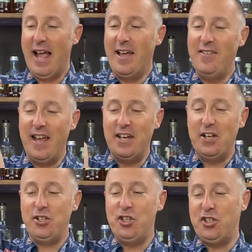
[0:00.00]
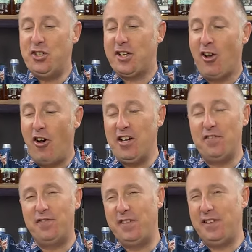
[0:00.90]
and then just to kind
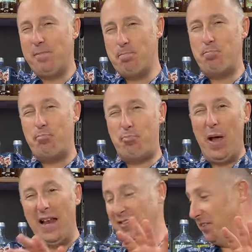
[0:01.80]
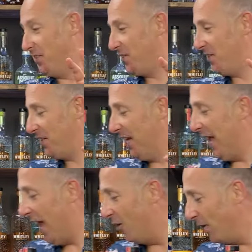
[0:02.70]
of balance it
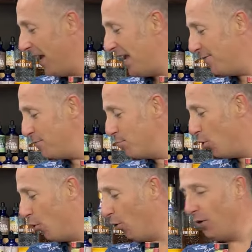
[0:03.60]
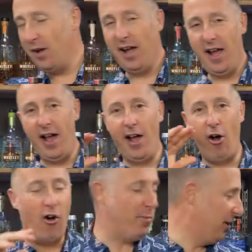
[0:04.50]
out even more, uh,
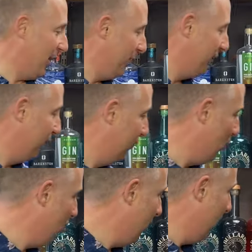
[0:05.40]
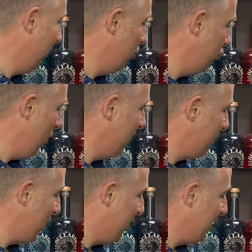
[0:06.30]
I'm going for, I'm going to try and
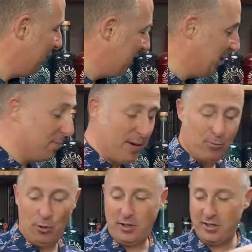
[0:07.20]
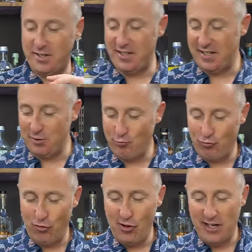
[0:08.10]
start using this a bit more because it is
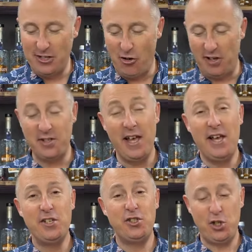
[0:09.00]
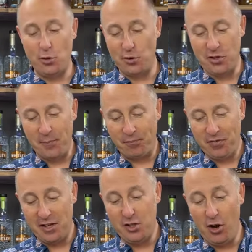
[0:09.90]
really nice. Suze.
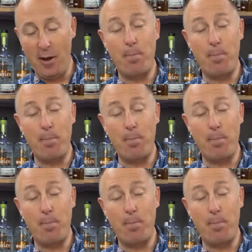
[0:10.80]
it's like a